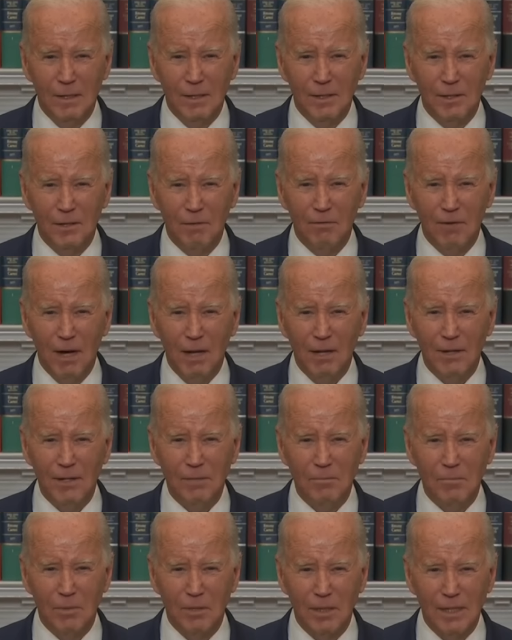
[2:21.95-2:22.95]

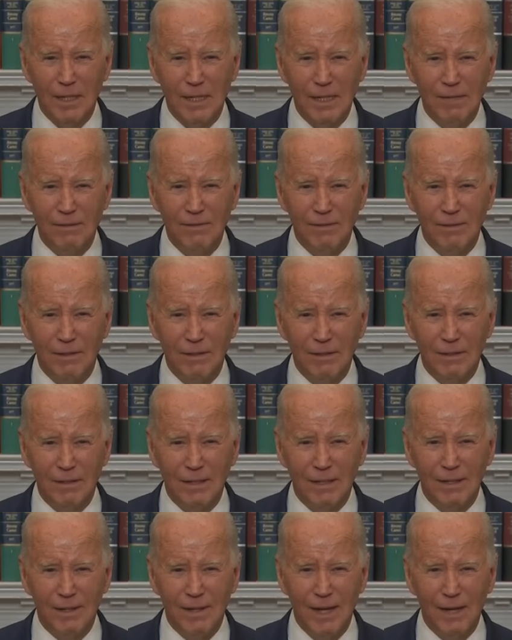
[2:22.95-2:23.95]
Navalny believed
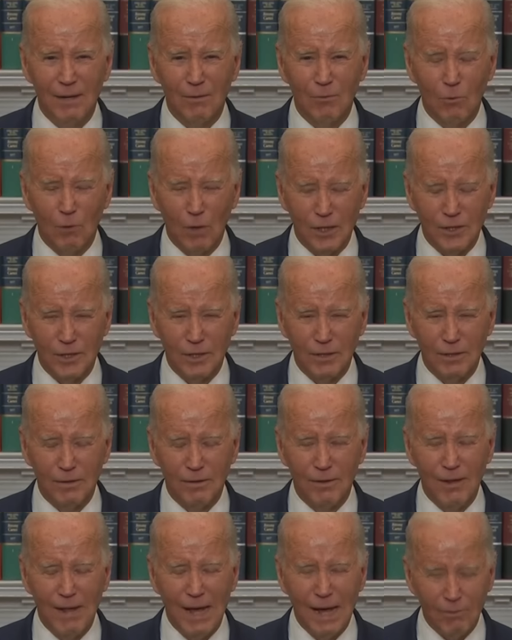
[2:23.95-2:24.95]
in that
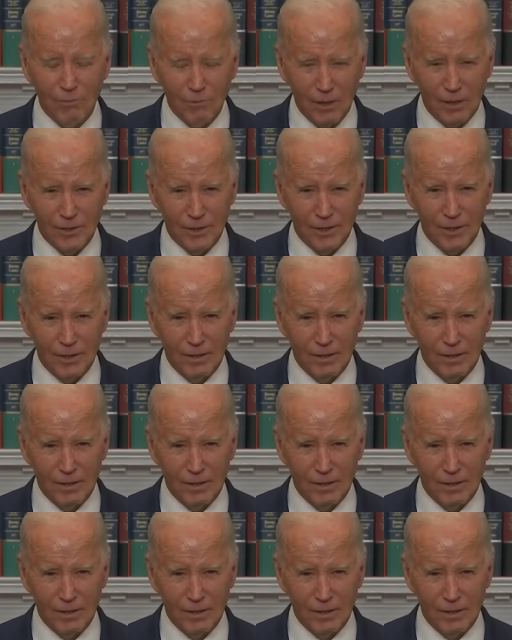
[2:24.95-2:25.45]
Russia.